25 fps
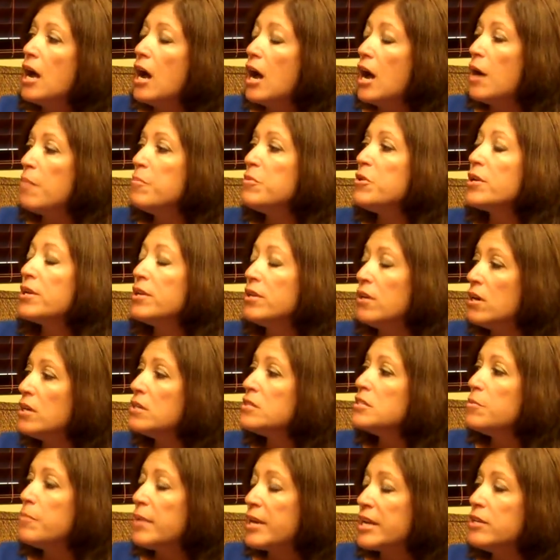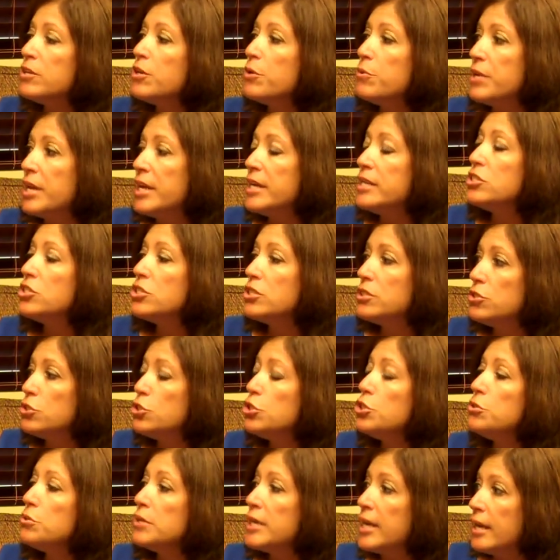um, you can also make a donation
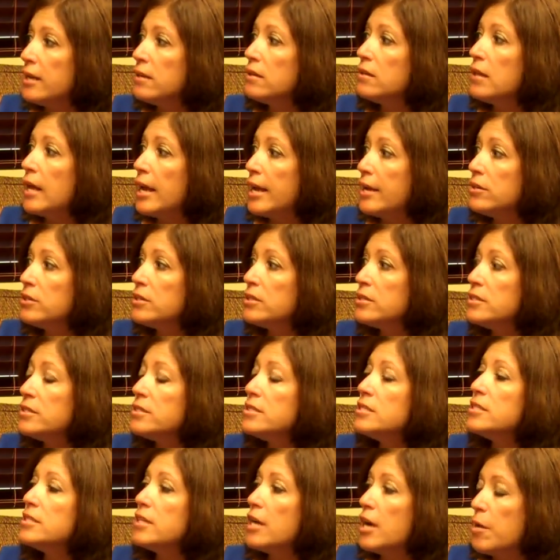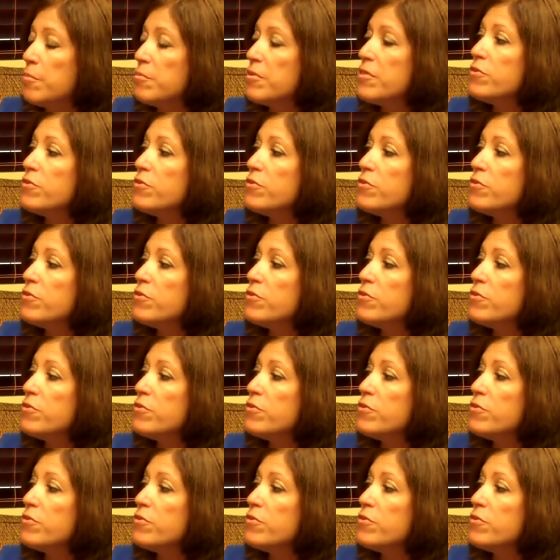to Candlelighters um,